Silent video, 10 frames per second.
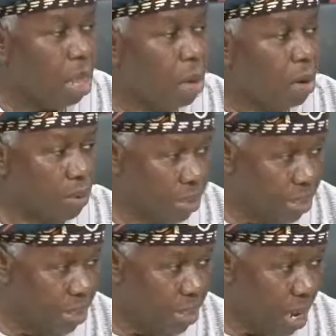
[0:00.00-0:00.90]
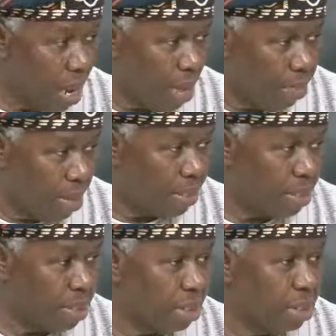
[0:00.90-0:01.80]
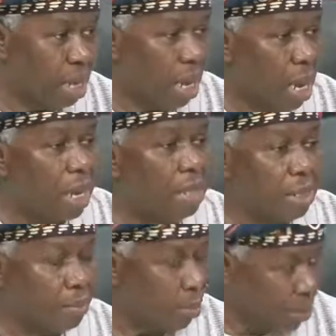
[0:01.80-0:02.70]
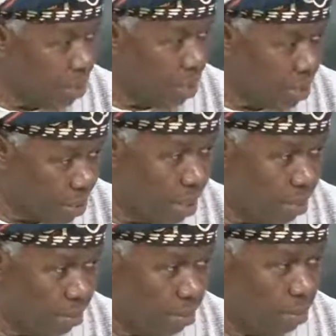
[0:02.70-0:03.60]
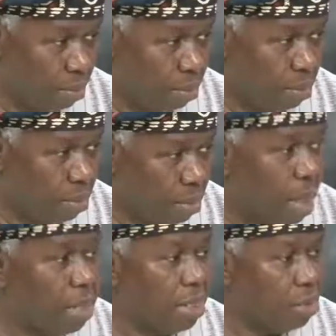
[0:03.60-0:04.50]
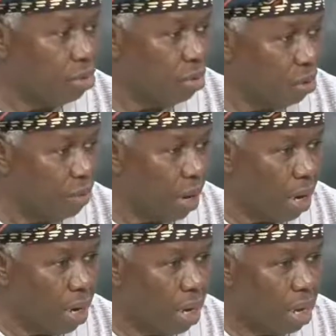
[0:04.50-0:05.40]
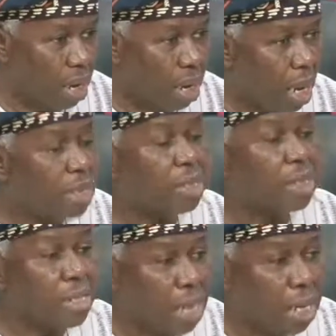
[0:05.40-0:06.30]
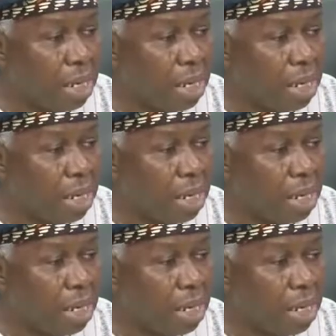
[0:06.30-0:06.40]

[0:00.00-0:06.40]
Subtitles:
We did our best, and the politicians came, and they took over. And sincerely,